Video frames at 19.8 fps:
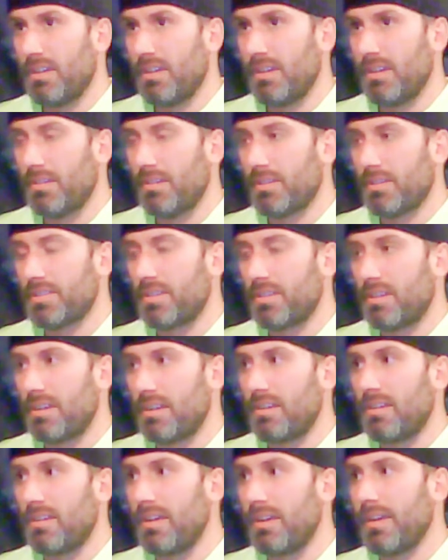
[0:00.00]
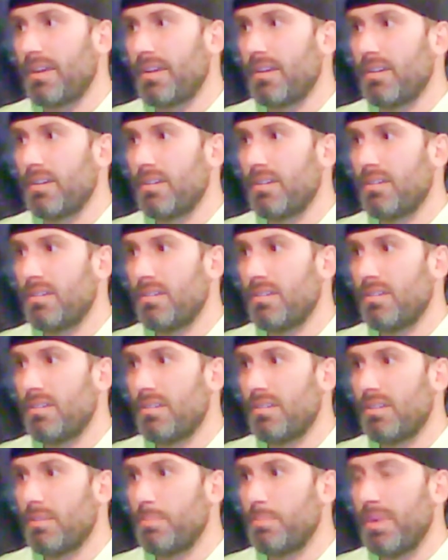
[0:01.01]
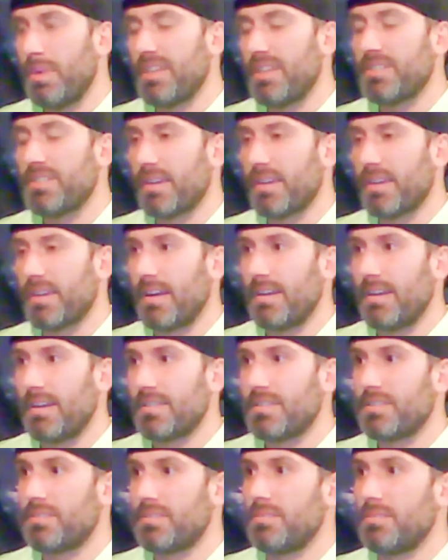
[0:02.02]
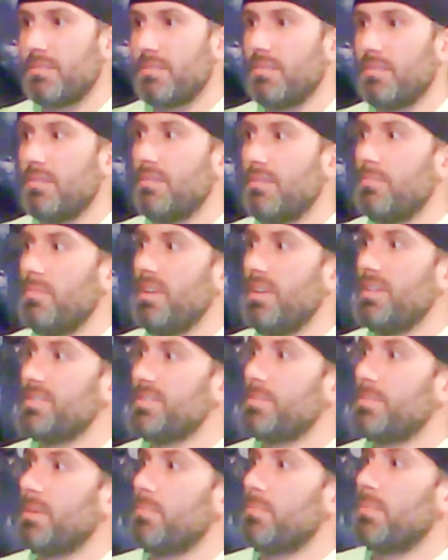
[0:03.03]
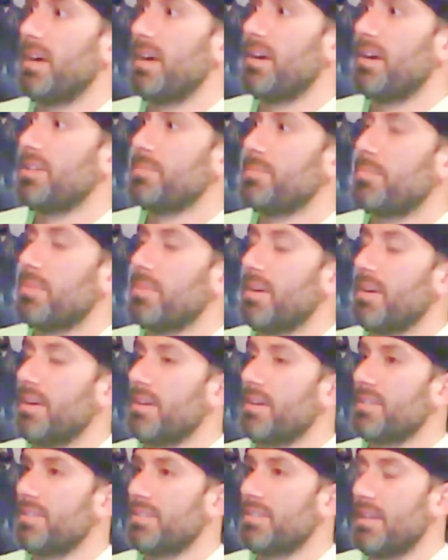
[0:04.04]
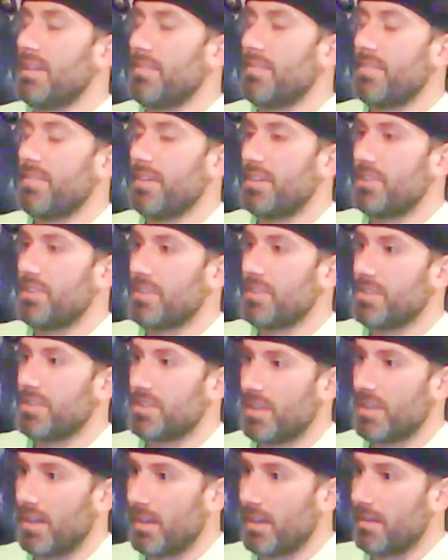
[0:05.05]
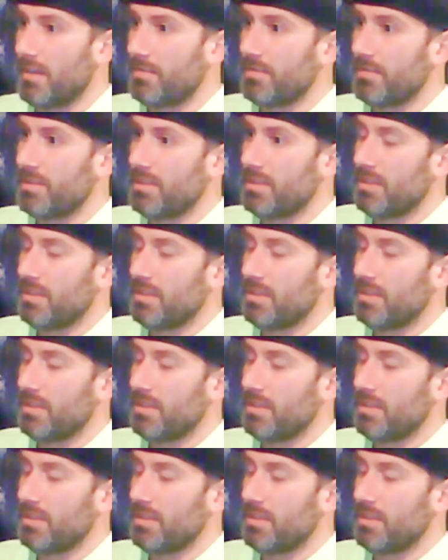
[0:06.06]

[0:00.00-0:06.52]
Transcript: it looks a lot like the basic ass Isabel Myers-Briggs definitions of